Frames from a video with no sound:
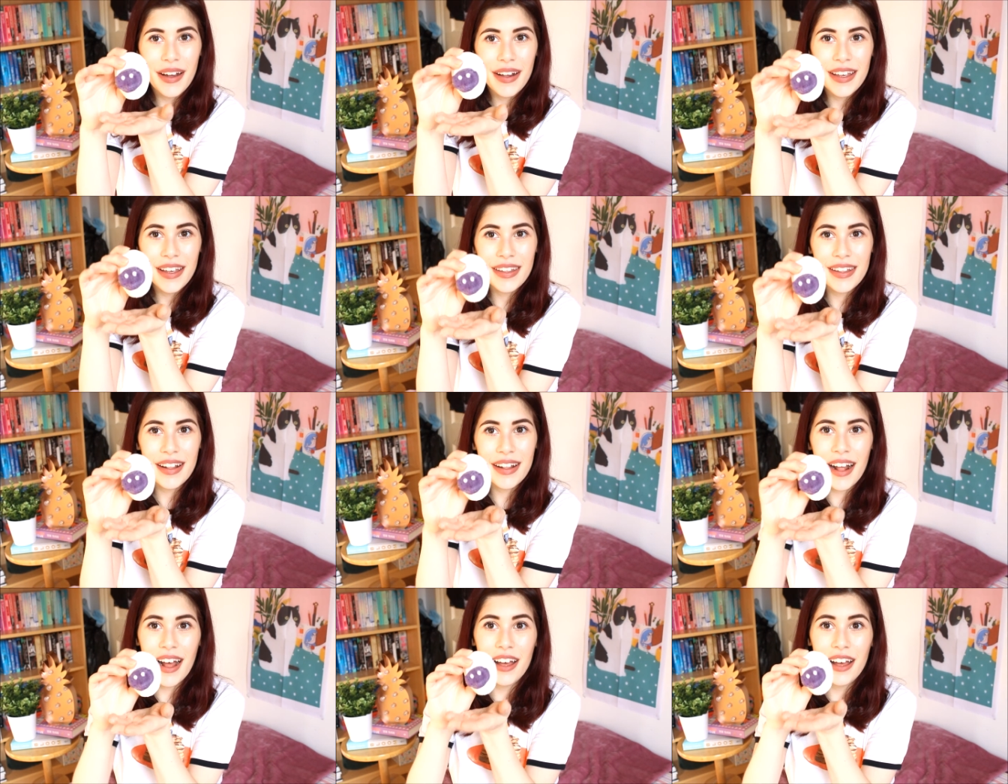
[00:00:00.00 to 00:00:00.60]

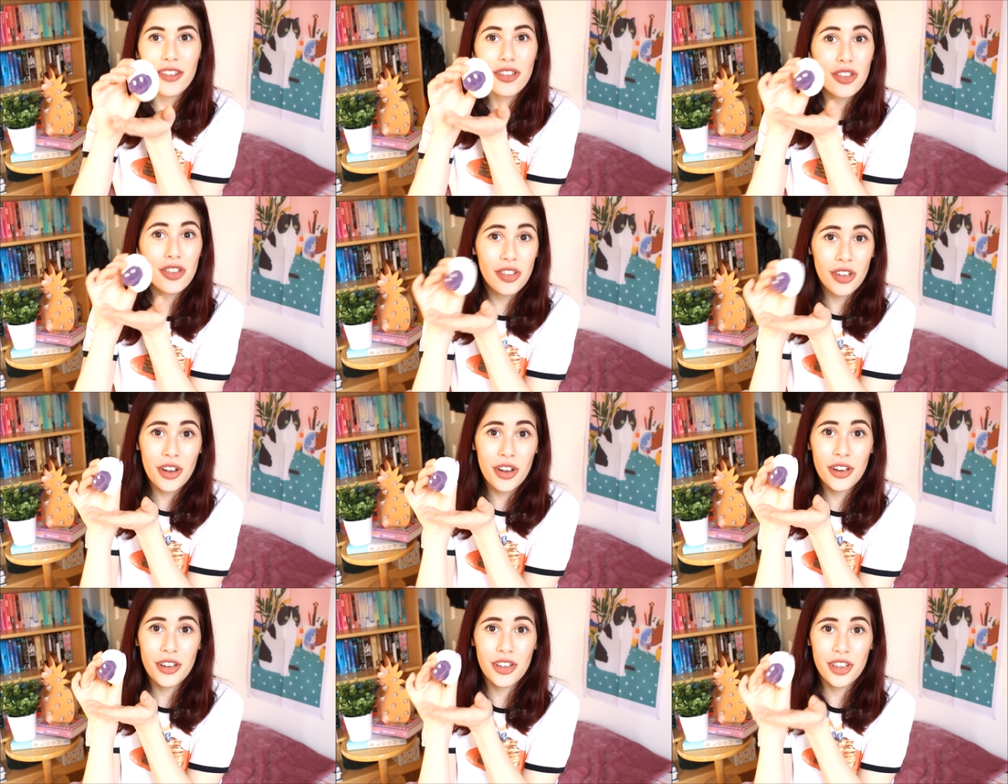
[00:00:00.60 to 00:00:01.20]
Isn't that
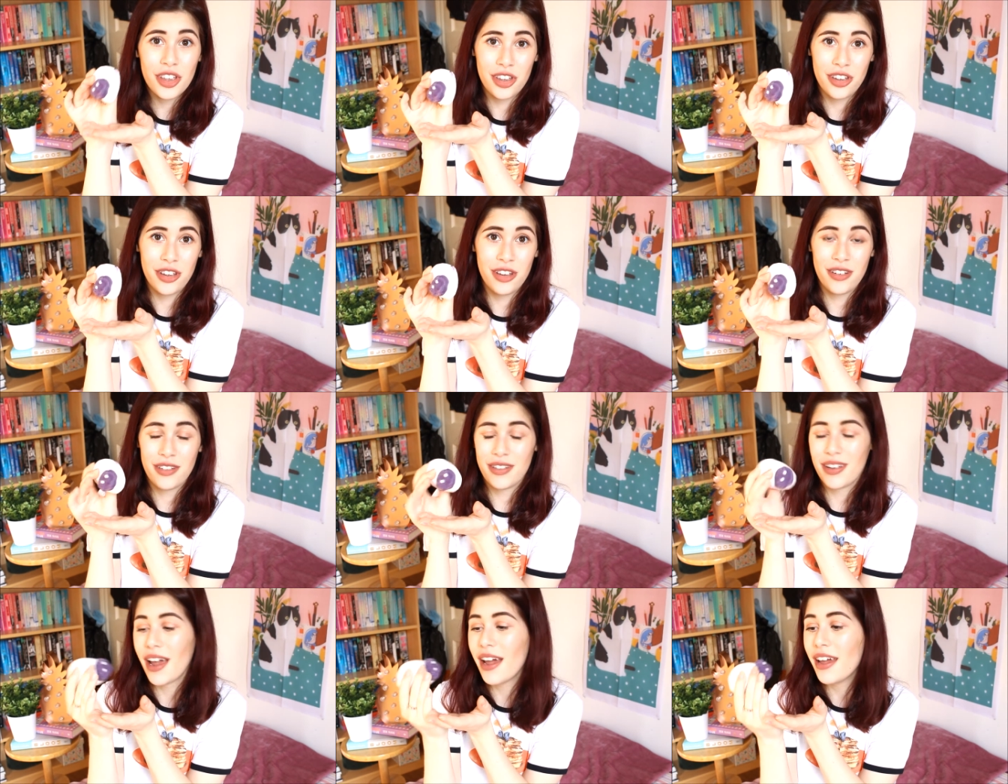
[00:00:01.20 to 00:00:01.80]
so
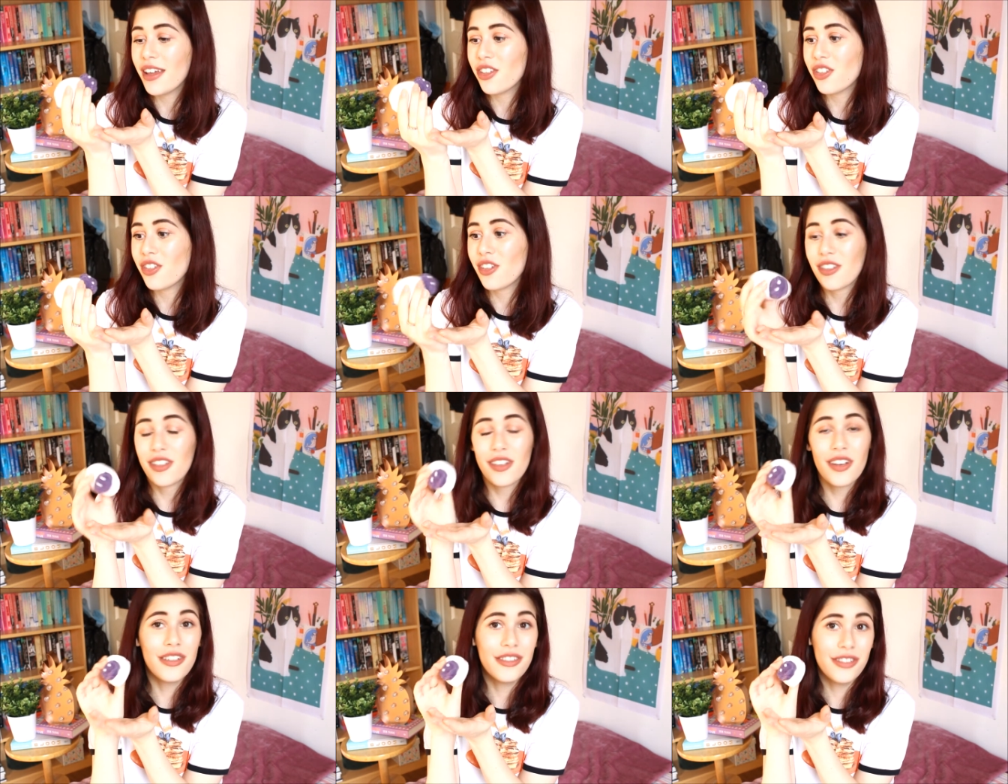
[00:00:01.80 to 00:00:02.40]
cute? That is
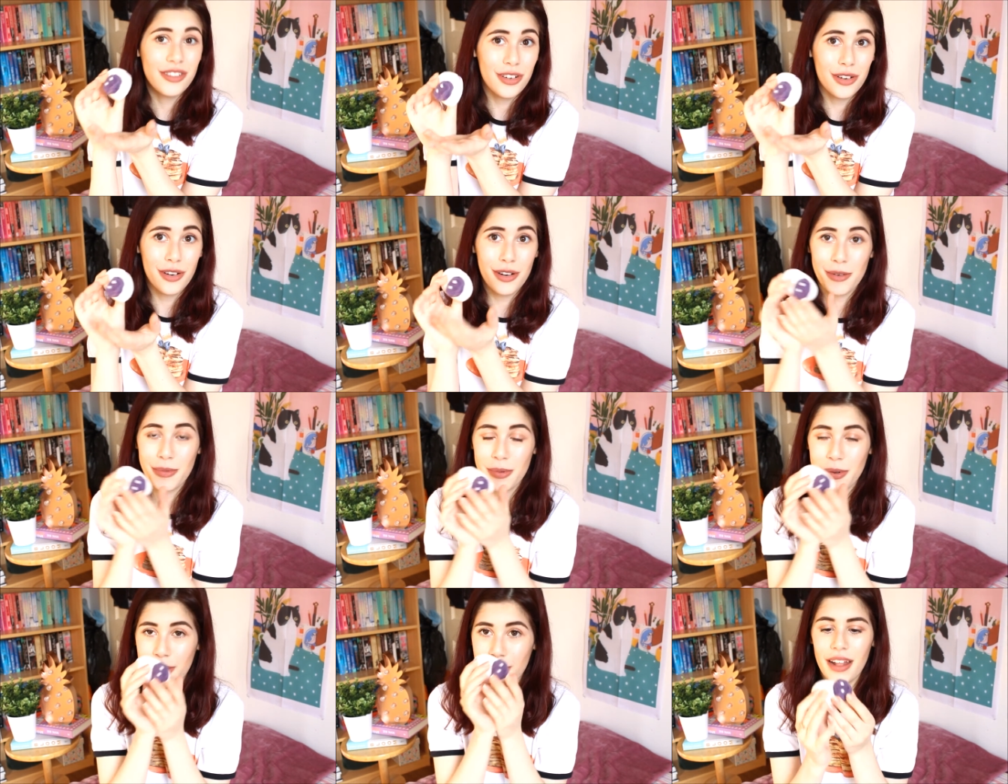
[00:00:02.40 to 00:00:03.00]
just
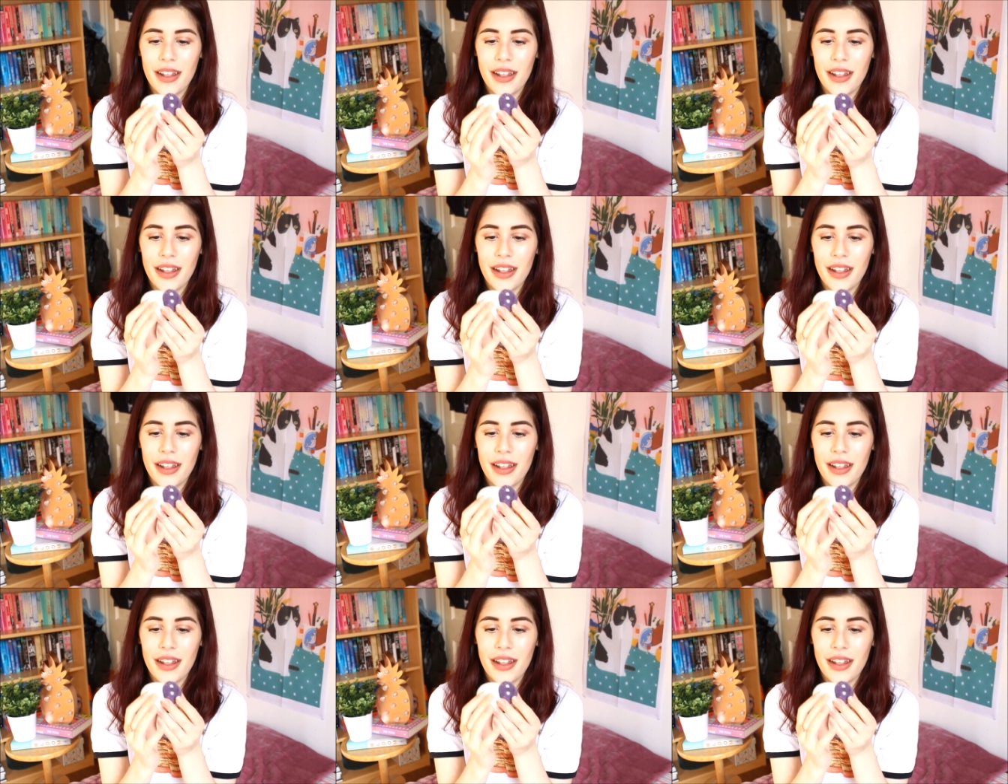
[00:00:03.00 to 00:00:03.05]
adorable.